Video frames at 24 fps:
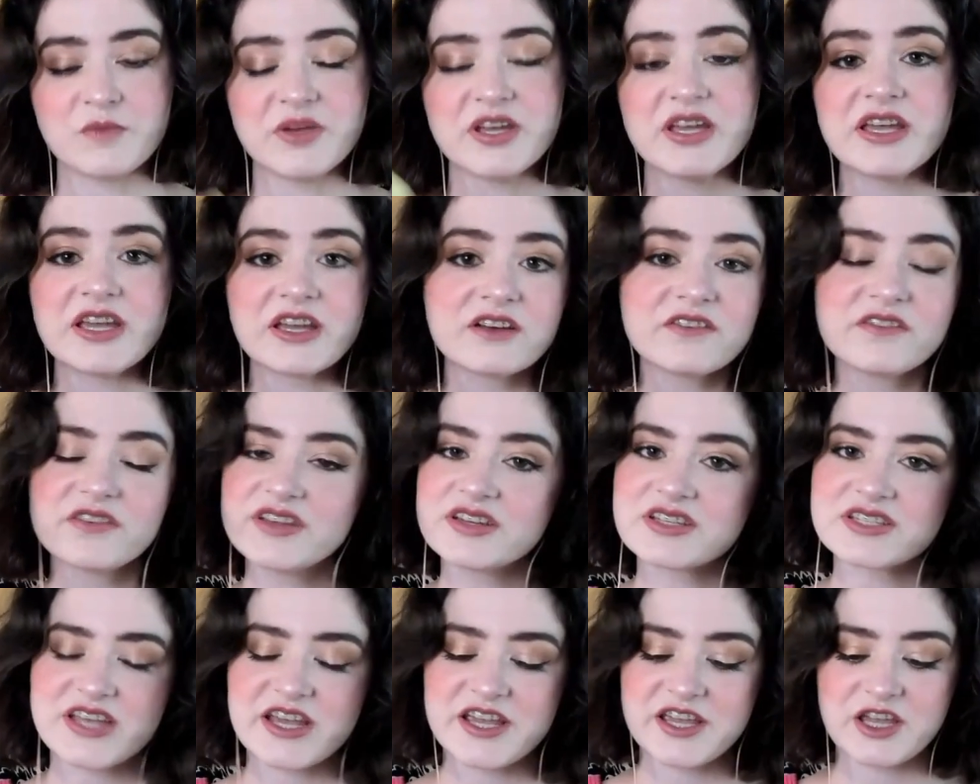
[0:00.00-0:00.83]
even
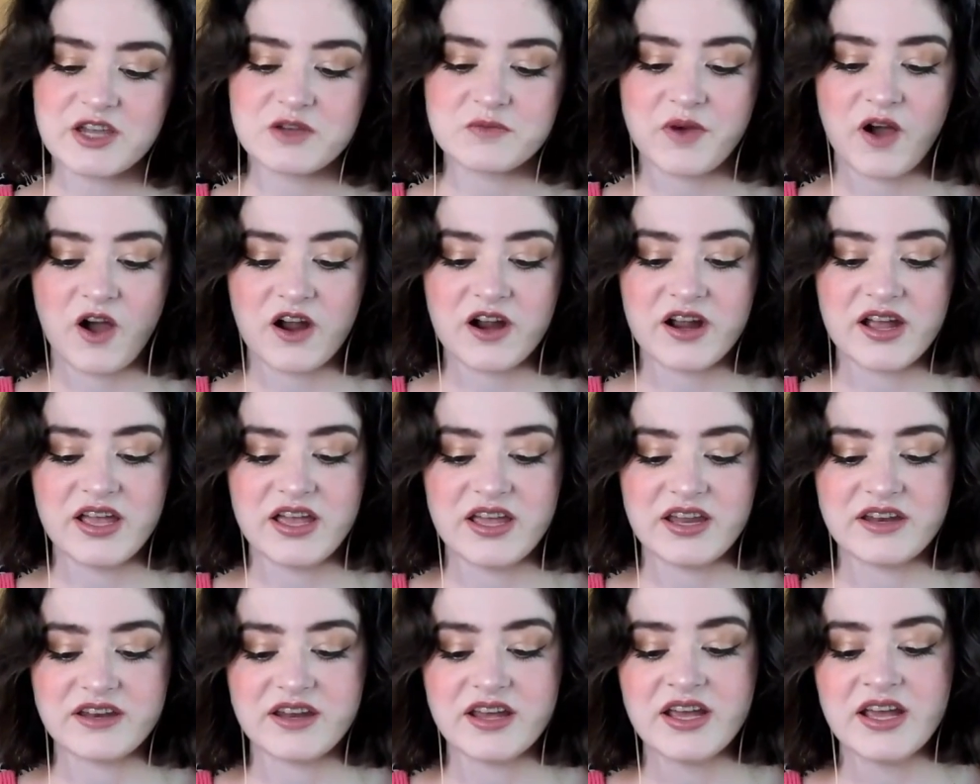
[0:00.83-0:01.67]
taking part
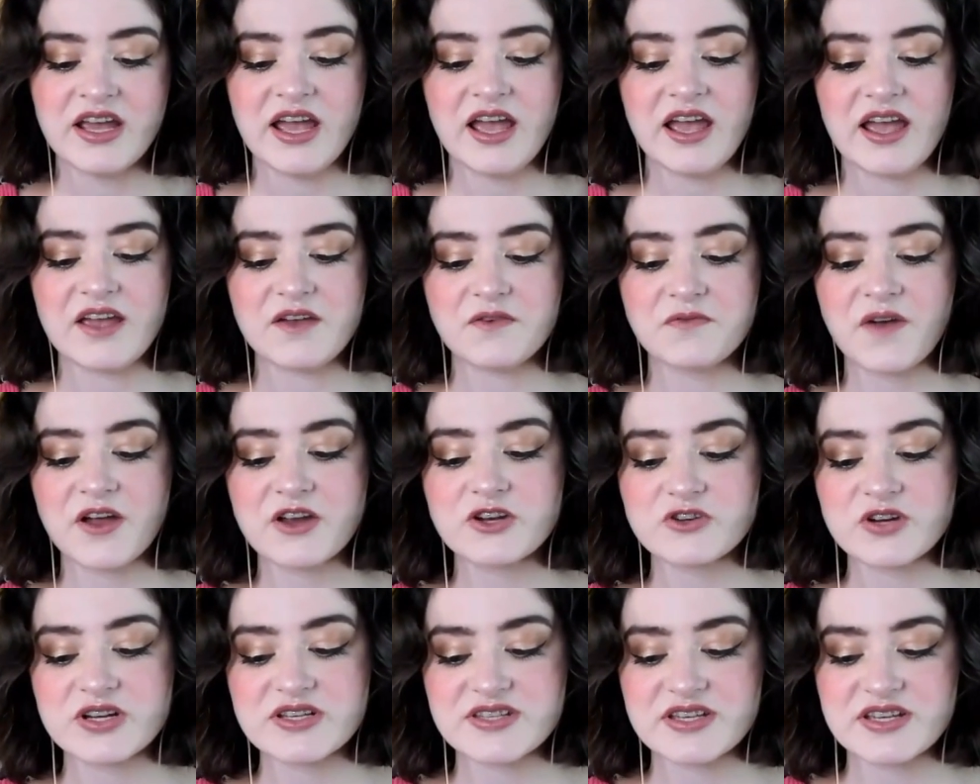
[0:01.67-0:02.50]
in a
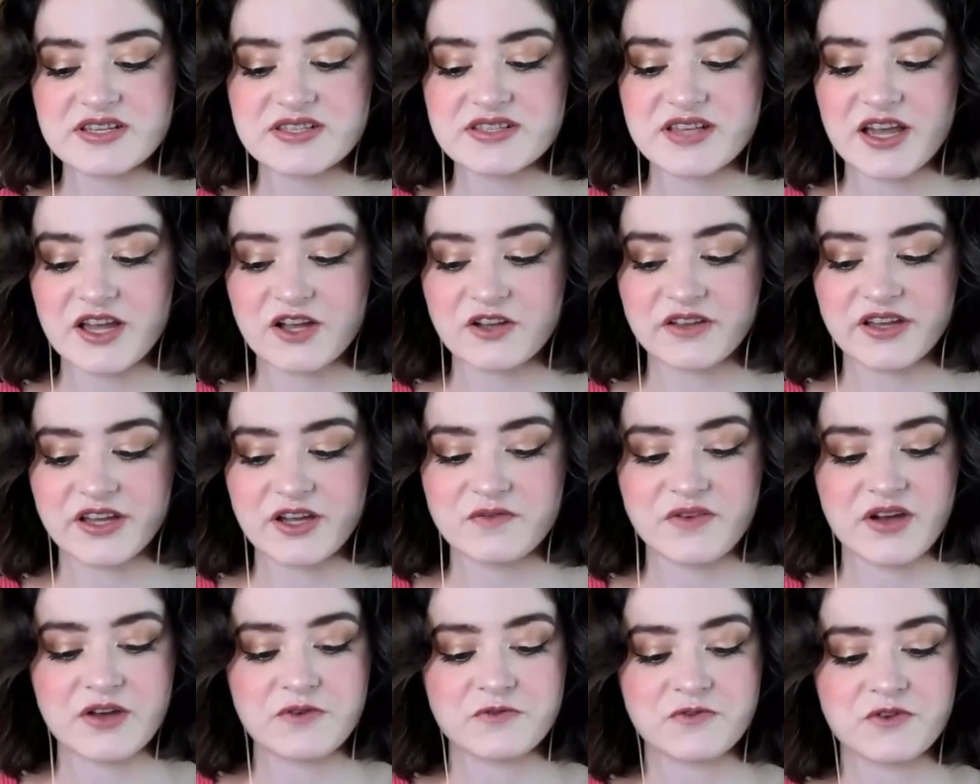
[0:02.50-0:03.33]
fundraising cycling
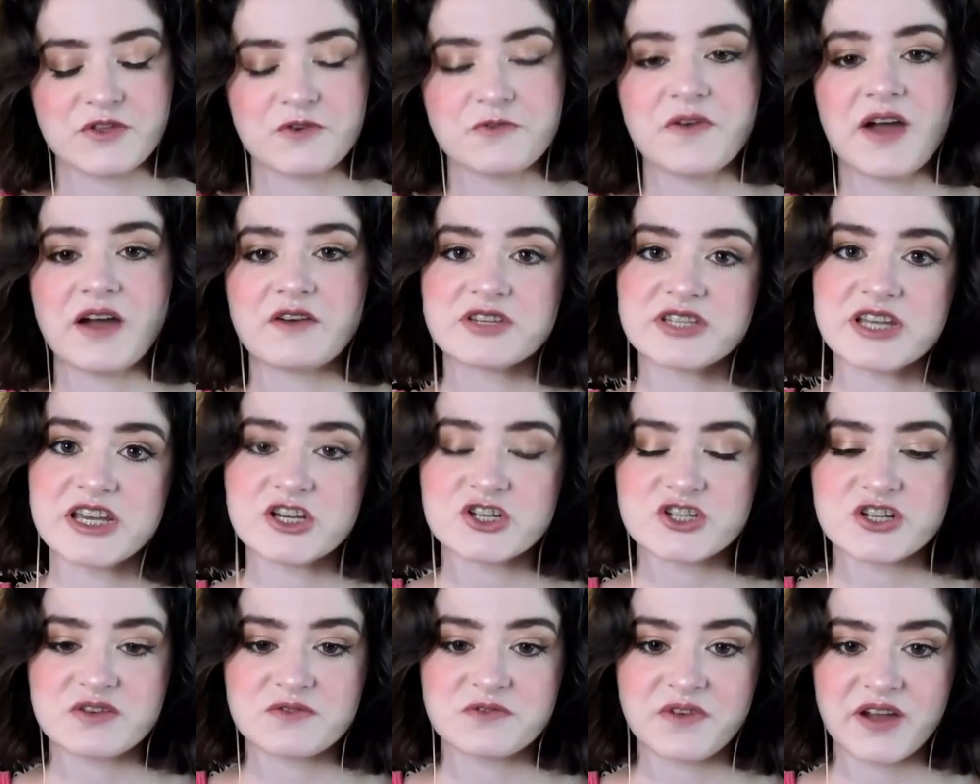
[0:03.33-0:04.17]
event for the
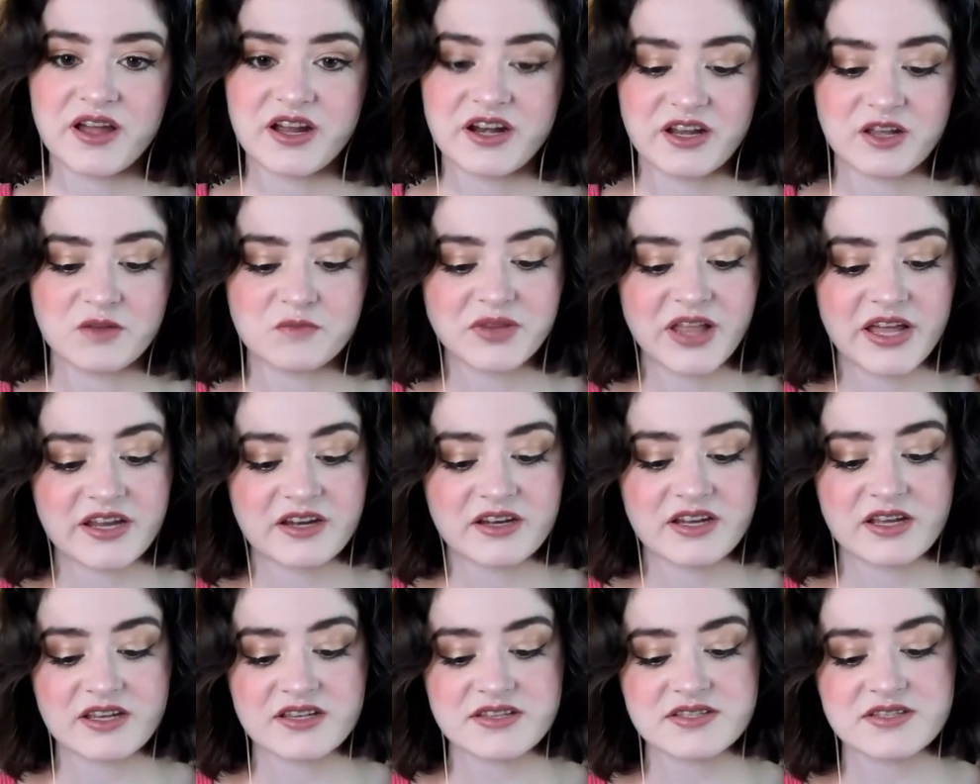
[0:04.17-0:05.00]
foundation Fighting
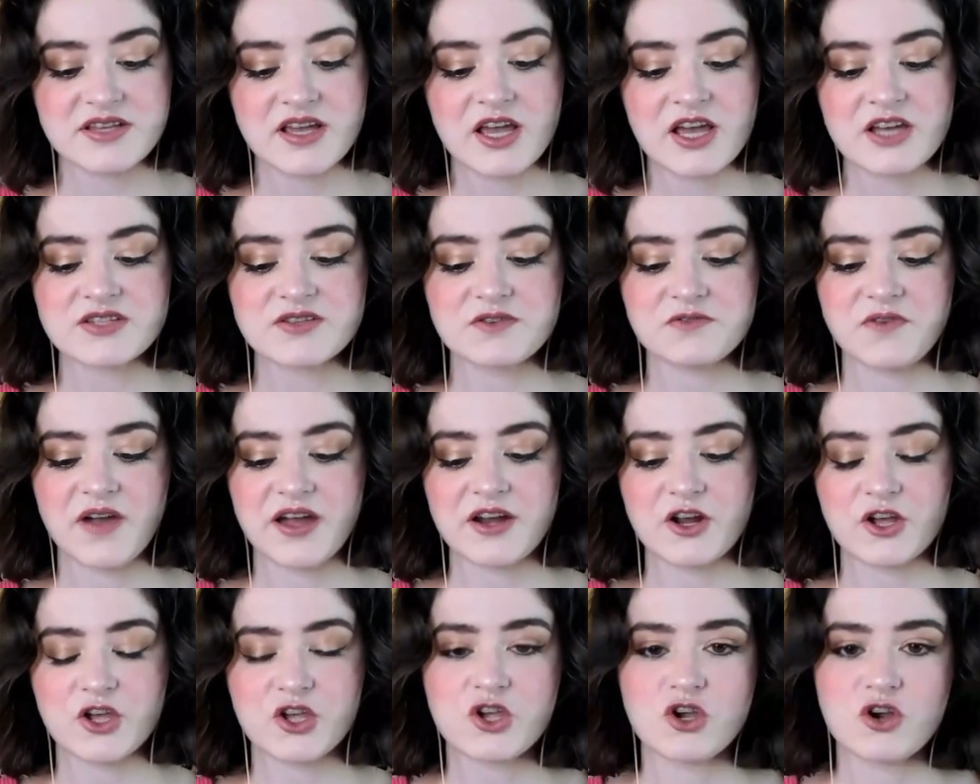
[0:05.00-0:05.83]
Blindness to find
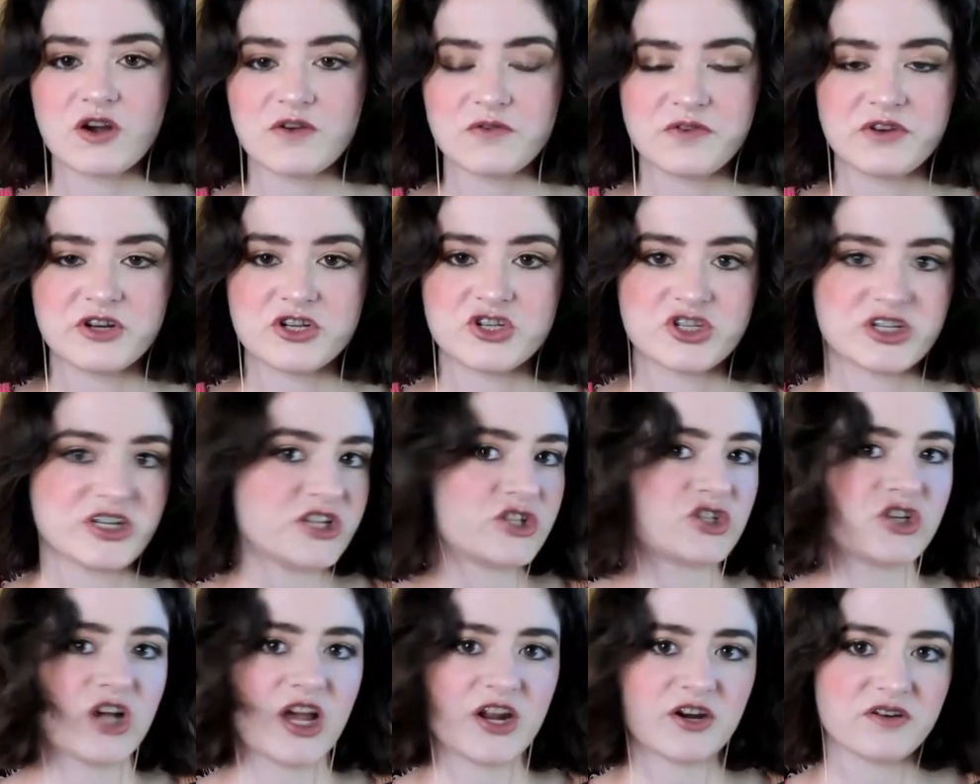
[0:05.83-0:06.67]
a cure for
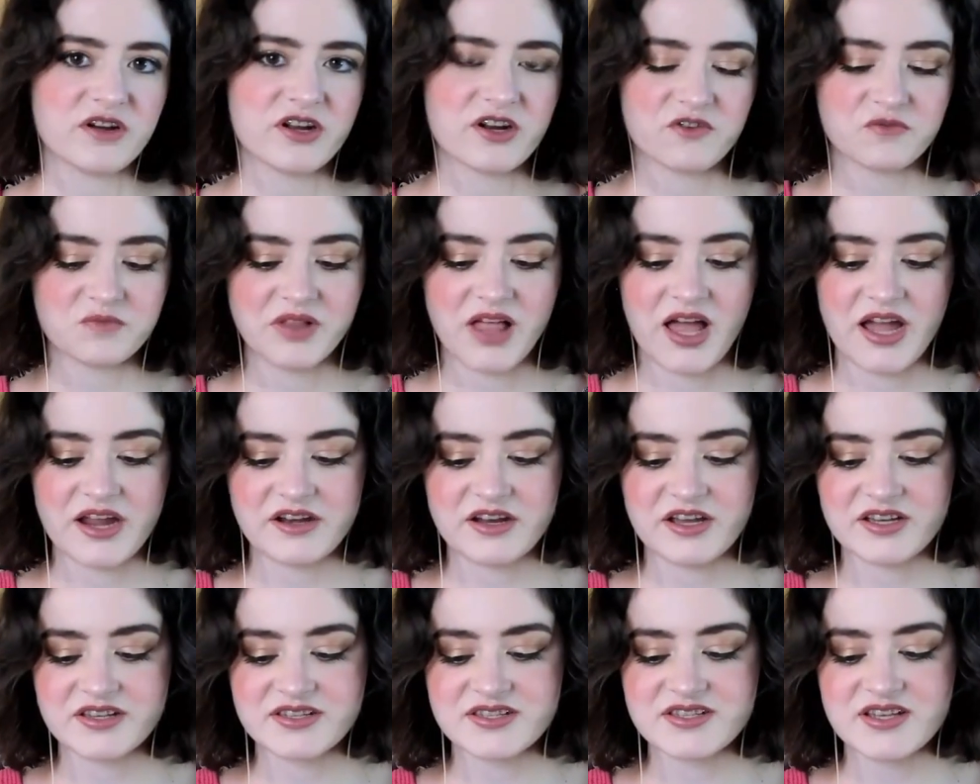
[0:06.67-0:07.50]
degenerative
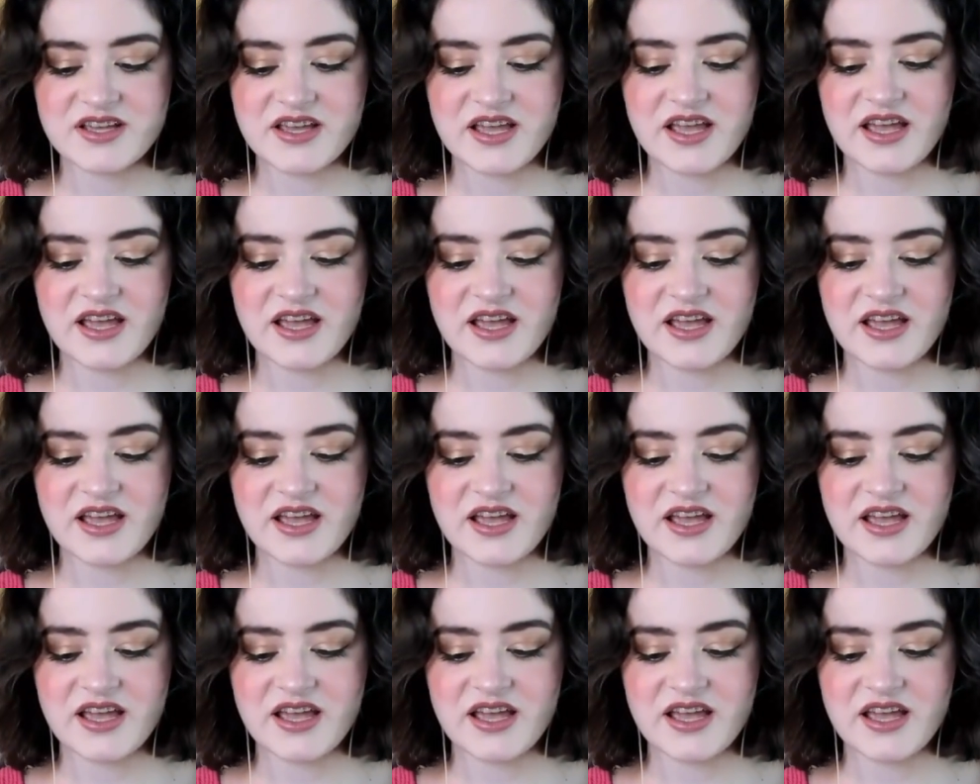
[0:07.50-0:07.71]
blindness.